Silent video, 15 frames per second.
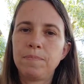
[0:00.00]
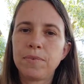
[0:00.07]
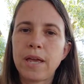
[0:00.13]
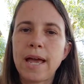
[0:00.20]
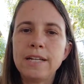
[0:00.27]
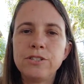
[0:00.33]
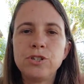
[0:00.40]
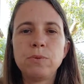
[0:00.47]

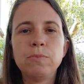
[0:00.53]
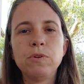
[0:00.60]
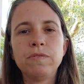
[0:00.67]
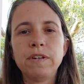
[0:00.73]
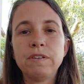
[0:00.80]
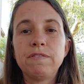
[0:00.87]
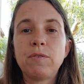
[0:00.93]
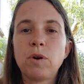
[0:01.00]
as you're
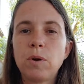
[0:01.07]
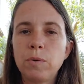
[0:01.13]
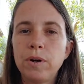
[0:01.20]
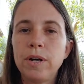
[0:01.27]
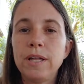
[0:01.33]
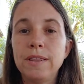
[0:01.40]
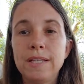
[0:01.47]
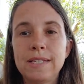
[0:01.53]
moving
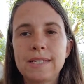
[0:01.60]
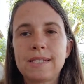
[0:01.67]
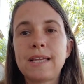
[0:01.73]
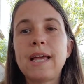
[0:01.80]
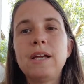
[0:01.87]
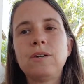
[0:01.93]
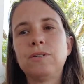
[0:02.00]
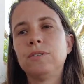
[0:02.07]
forward in this
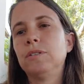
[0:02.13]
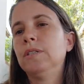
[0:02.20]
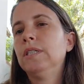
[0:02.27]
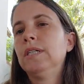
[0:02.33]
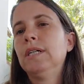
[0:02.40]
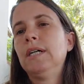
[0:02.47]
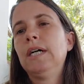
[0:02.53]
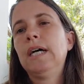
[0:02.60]
cycle.
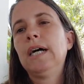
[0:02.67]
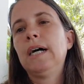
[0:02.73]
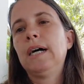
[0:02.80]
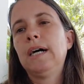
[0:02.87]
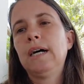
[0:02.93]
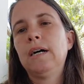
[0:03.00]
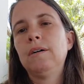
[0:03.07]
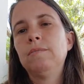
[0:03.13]

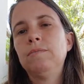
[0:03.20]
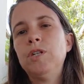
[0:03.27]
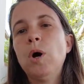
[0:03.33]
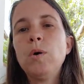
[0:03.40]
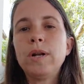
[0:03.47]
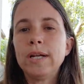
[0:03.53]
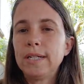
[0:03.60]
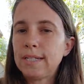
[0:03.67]

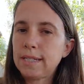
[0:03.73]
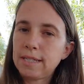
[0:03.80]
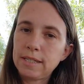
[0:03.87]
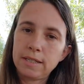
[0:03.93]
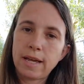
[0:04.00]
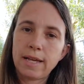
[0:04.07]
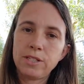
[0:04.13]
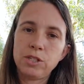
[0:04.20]

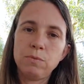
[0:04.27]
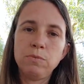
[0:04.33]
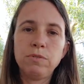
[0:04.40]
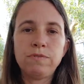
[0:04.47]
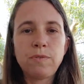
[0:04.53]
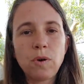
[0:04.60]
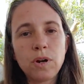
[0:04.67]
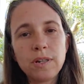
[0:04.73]
Notice as you
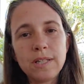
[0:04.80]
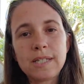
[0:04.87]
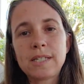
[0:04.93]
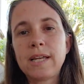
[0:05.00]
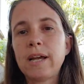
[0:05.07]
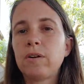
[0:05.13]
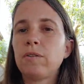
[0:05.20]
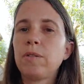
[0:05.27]
move forward in this
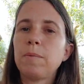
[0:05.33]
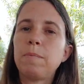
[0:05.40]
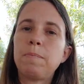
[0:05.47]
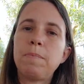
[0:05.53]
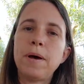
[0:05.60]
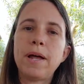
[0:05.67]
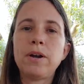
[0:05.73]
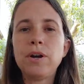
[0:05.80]
cycle, the
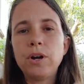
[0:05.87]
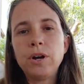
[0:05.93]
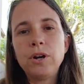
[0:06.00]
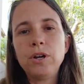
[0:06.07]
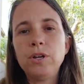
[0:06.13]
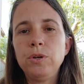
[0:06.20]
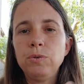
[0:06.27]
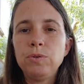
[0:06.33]
better
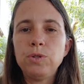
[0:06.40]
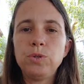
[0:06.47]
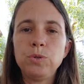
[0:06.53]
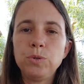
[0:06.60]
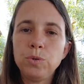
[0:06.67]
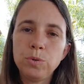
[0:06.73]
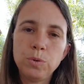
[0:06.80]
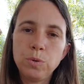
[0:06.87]
you
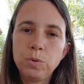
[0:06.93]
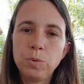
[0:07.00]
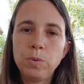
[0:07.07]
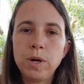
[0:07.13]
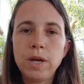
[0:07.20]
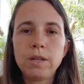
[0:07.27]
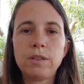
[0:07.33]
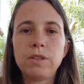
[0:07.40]
do
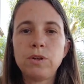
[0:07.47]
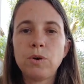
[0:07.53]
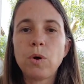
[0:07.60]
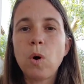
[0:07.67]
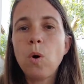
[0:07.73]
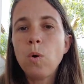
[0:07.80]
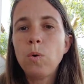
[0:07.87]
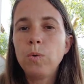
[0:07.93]
with
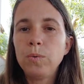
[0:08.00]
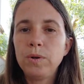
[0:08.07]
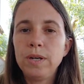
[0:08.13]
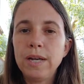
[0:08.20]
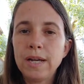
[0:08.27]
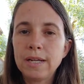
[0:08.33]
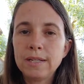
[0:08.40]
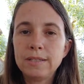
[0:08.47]
your
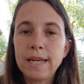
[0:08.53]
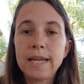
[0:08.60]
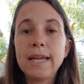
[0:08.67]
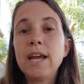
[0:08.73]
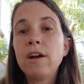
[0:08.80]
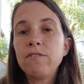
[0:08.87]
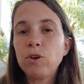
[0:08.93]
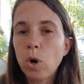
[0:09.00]
own,
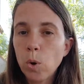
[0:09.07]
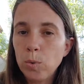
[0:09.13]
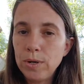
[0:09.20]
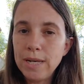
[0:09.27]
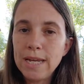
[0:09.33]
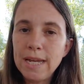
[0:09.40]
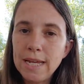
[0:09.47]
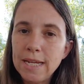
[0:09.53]
taking care of your
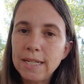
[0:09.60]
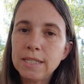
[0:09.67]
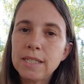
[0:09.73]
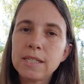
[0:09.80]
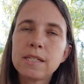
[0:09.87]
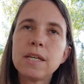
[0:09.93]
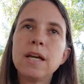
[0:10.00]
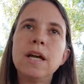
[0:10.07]
own
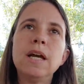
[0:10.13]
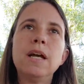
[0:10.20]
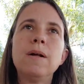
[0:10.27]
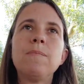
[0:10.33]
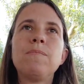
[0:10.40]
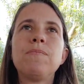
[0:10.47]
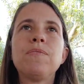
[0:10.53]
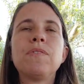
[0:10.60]
needs,
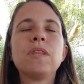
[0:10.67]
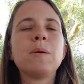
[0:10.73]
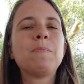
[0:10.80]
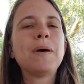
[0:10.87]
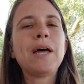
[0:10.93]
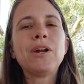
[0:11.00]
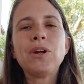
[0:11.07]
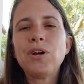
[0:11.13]
the
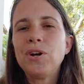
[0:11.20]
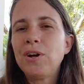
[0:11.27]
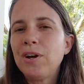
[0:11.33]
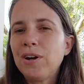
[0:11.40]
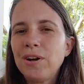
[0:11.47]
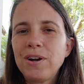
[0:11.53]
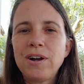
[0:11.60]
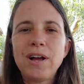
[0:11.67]

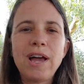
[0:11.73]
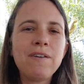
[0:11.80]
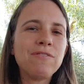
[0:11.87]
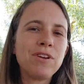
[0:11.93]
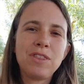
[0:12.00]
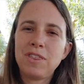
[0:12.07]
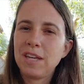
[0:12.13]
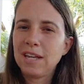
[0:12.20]
better
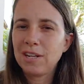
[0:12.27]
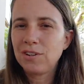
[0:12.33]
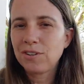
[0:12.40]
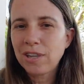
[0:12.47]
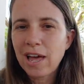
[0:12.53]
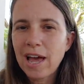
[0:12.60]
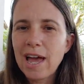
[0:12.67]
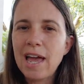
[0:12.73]
everything in
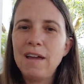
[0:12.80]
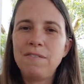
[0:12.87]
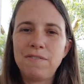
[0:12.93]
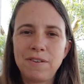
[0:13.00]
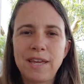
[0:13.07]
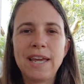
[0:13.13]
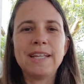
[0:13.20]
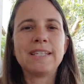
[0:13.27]
your
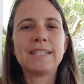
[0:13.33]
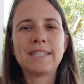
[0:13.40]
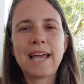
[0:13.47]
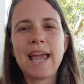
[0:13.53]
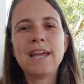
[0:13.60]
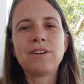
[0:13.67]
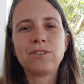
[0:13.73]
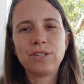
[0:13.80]
life gets
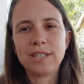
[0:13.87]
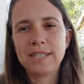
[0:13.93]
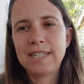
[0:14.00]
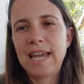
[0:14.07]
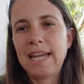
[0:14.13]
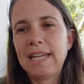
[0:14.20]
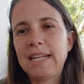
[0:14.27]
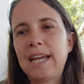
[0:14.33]
handled and
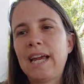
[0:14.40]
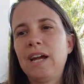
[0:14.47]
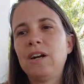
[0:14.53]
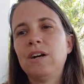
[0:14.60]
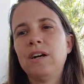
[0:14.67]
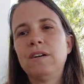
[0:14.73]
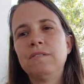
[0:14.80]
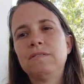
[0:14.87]
taken
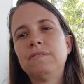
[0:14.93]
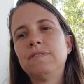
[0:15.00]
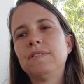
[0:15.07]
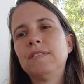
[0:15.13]
care of.